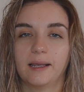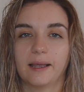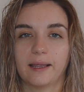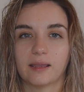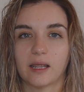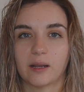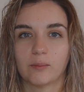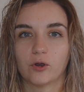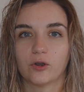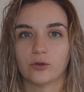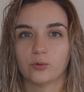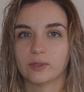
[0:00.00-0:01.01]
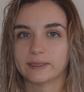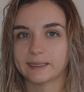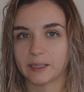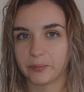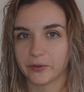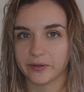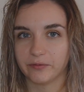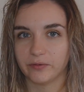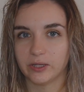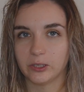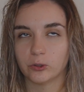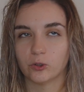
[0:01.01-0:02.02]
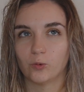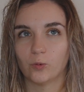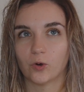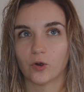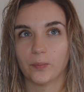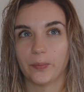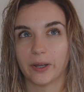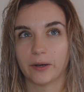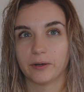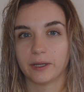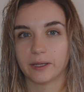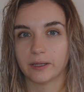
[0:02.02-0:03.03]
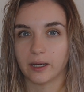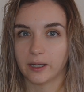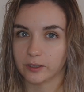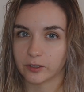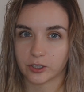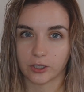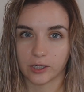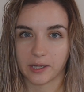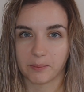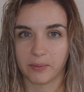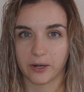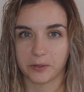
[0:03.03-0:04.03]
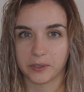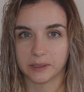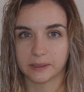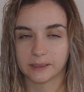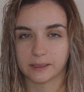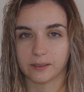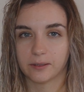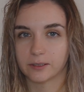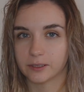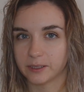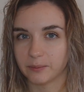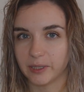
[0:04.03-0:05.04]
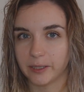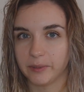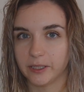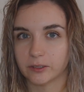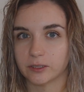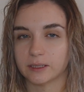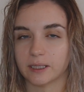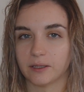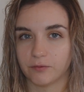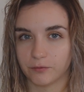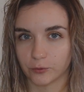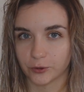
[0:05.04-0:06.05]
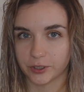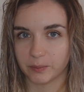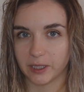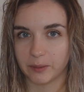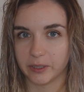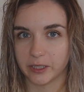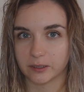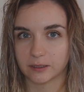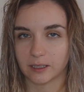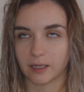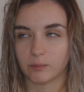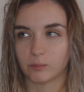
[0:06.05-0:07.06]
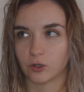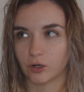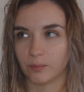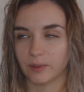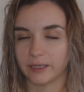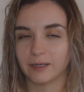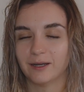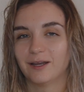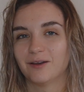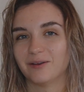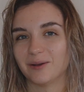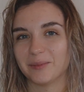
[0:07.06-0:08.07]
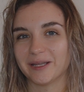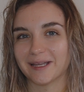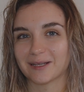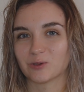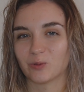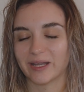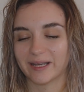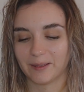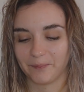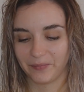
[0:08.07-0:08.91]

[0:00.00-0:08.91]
and then I'm gonna do a separate video comparing the other curling barrels, the 30mm and the 40mm. I'll probably film it next week.